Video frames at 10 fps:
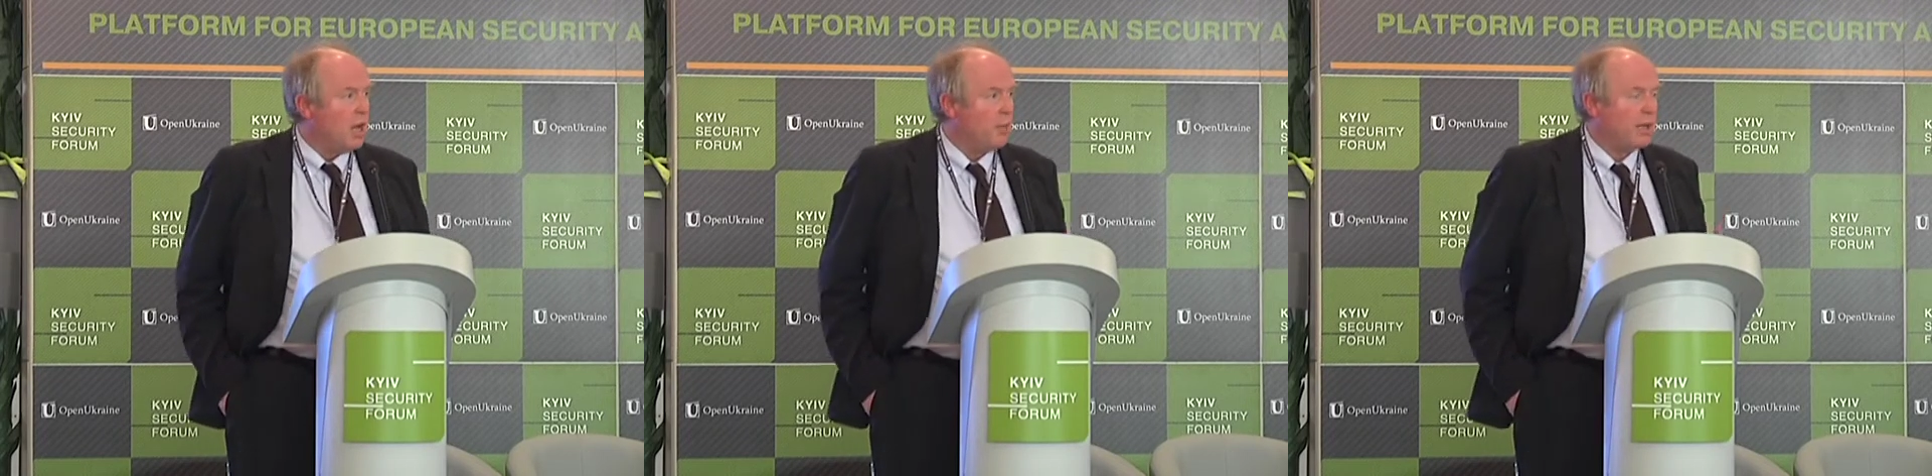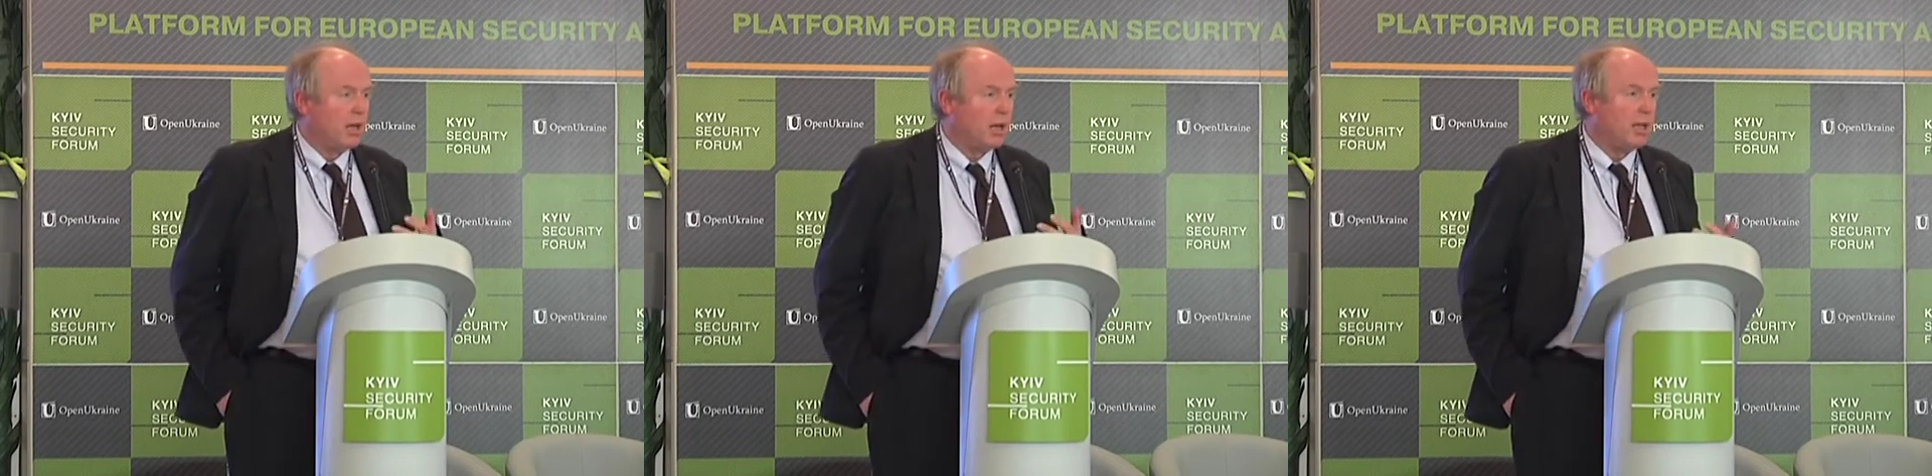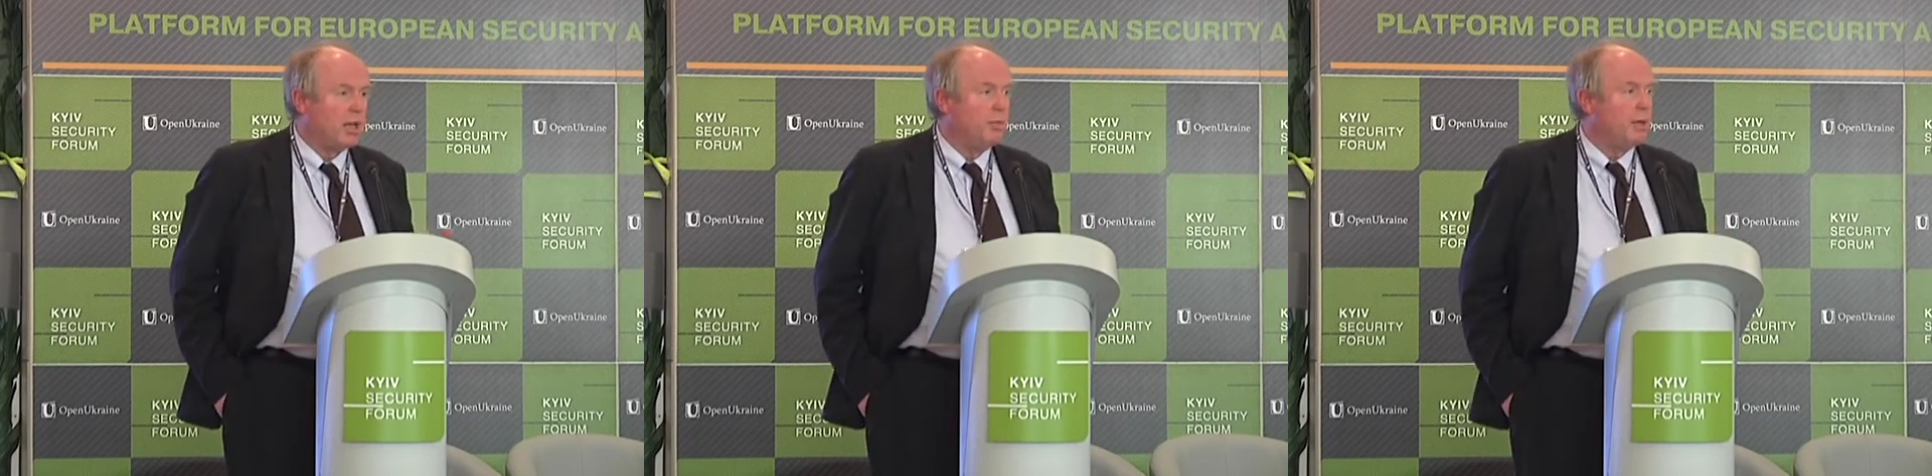I mean,
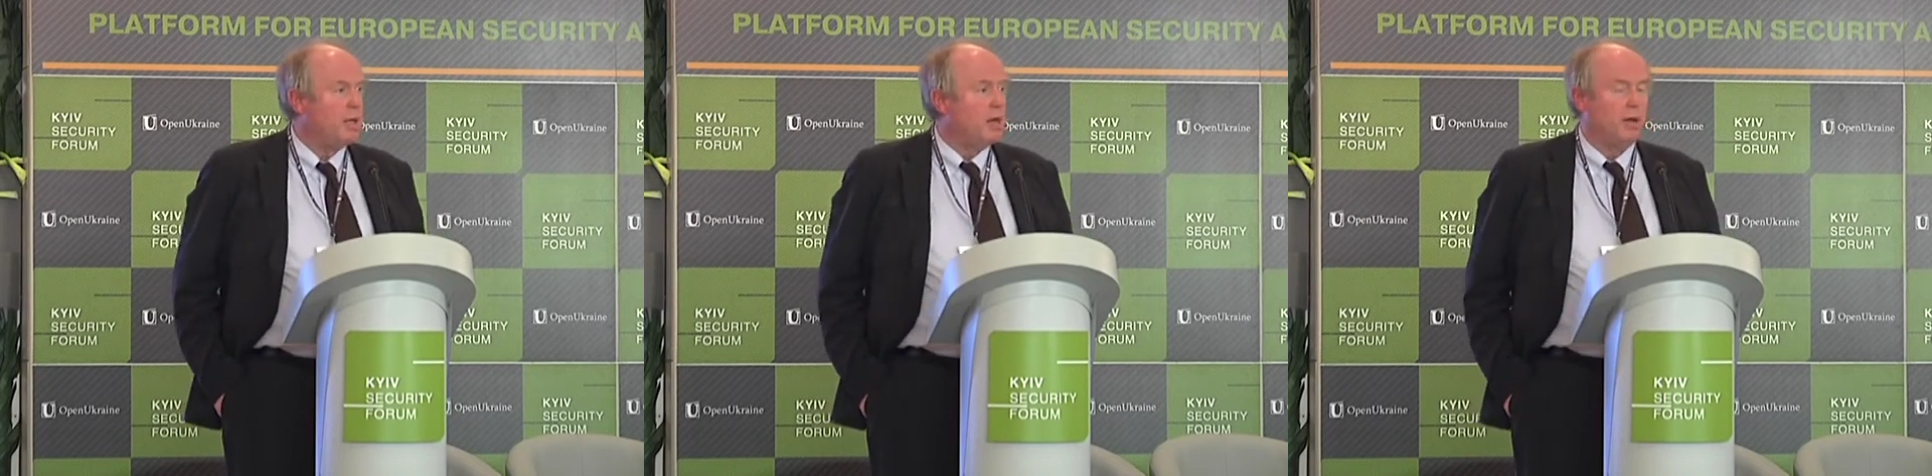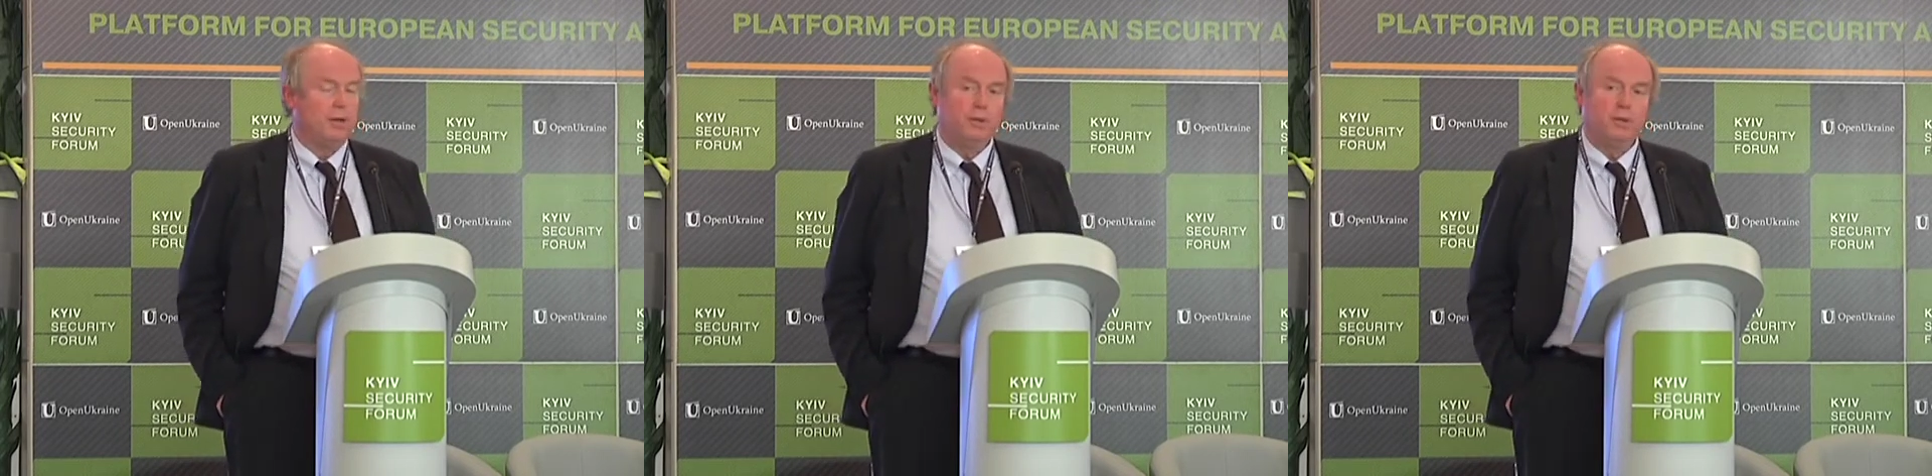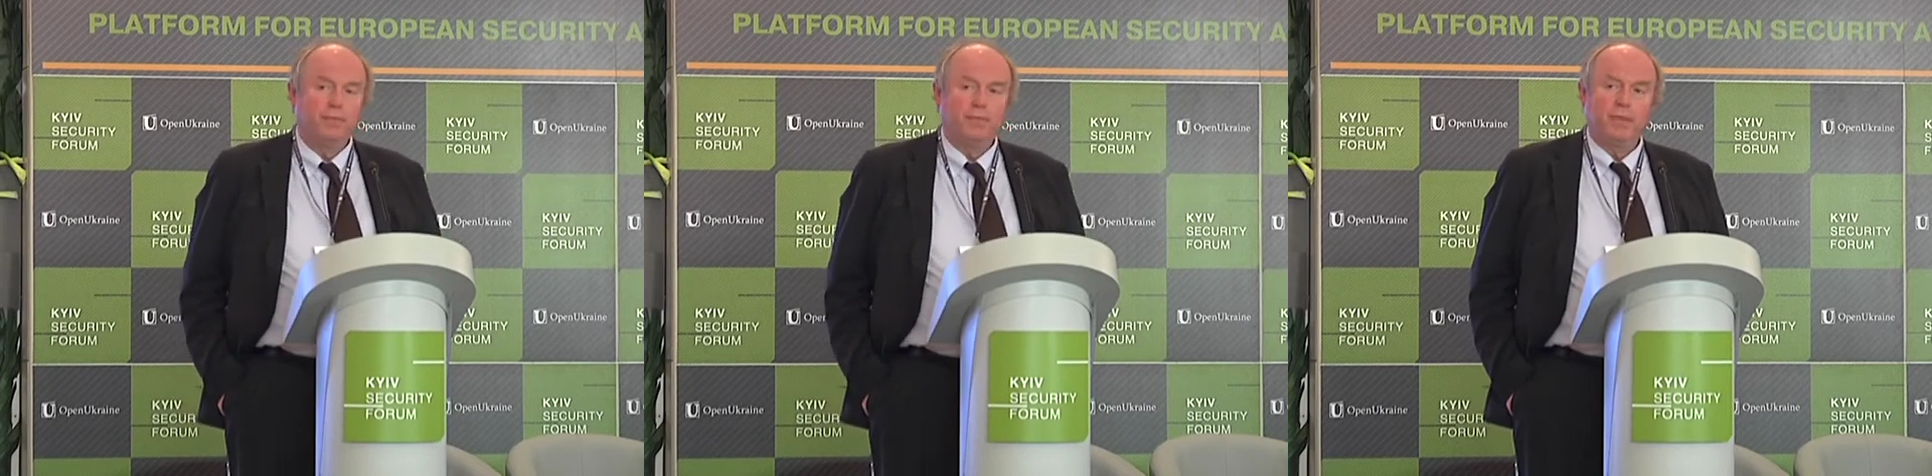clearly we
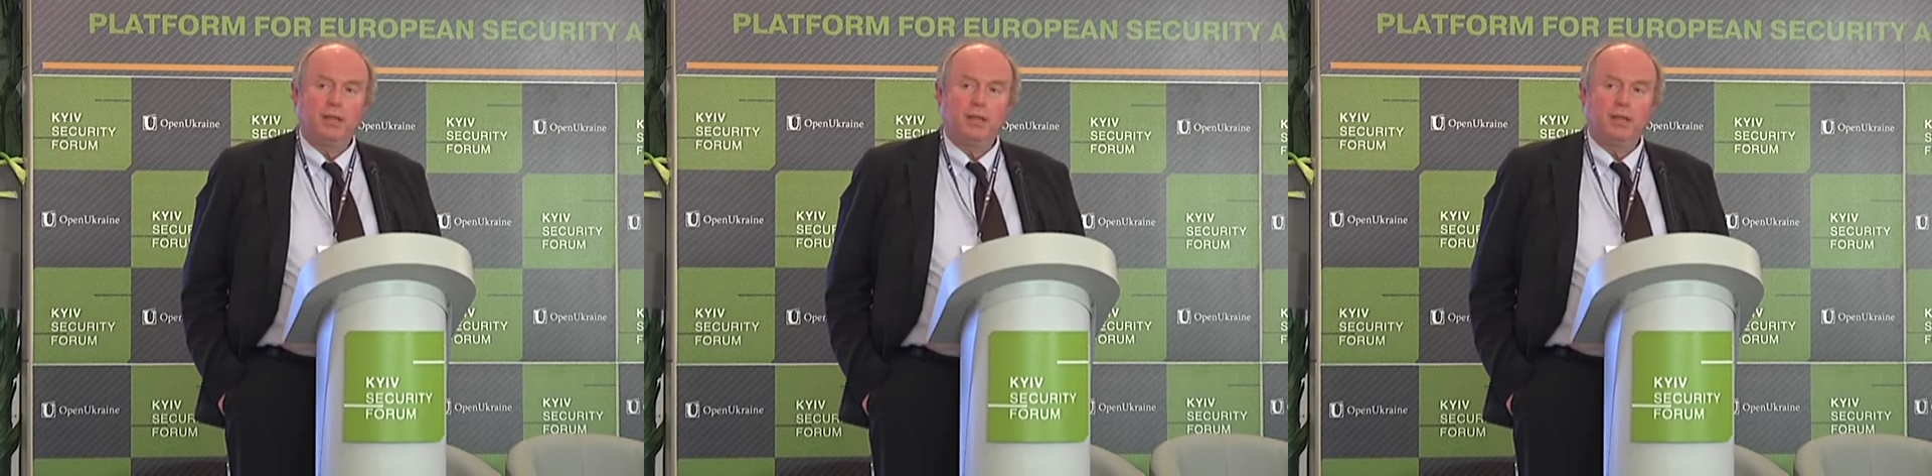know